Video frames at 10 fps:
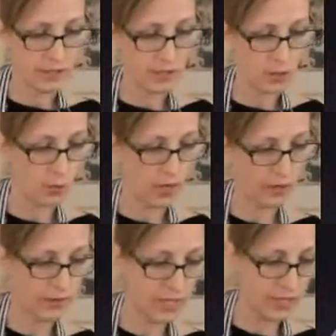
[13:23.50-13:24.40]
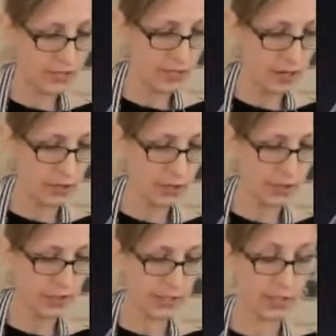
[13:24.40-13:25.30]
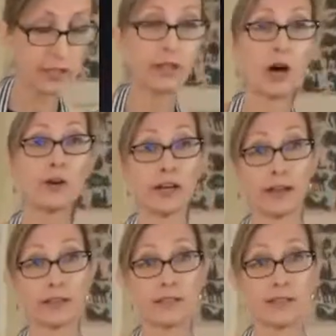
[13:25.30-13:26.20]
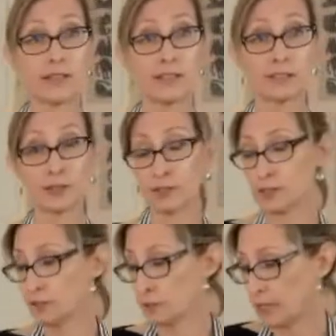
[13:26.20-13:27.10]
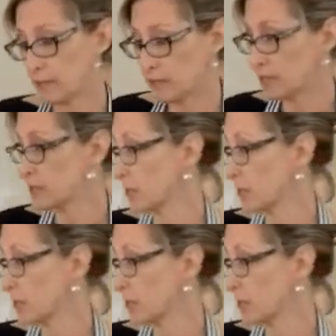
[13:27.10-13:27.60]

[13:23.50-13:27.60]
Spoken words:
So while these are cooking, okay, so I told you we have lots